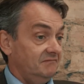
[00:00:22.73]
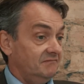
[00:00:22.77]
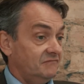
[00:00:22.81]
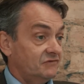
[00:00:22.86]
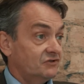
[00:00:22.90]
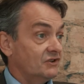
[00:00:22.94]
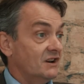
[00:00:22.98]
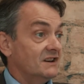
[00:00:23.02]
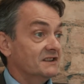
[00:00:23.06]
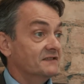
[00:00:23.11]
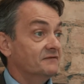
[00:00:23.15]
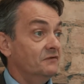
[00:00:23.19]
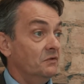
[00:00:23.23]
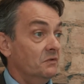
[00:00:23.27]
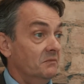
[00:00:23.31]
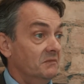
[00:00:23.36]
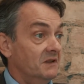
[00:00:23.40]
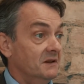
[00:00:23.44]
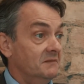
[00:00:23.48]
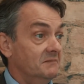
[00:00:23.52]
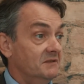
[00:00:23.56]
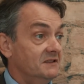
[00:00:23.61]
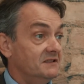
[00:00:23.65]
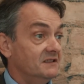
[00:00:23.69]
transform
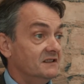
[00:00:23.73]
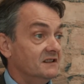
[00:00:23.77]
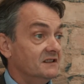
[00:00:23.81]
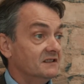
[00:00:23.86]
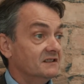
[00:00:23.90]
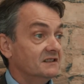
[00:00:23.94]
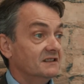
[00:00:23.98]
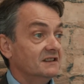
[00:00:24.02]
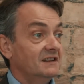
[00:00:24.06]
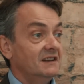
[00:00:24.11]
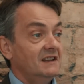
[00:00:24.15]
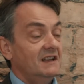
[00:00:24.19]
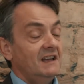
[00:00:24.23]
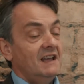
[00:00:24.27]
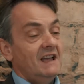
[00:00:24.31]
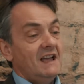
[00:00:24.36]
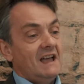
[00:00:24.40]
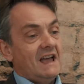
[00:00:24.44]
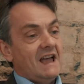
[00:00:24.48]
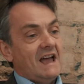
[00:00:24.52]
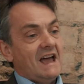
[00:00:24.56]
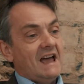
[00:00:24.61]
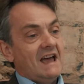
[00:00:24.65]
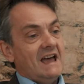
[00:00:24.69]
their business.
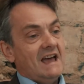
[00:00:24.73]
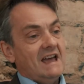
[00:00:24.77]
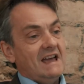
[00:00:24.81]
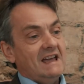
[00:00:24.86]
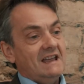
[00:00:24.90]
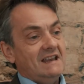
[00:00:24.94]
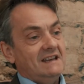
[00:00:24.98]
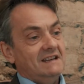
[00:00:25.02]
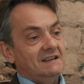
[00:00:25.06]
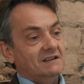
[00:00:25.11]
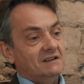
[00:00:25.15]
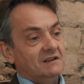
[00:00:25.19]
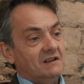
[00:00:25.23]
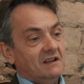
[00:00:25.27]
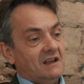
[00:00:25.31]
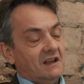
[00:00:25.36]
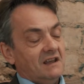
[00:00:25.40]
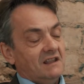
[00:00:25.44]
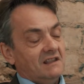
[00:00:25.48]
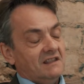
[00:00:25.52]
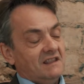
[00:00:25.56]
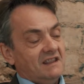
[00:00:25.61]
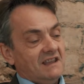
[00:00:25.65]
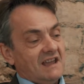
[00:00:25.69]
And
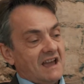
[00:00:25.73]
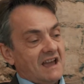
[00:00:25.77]
the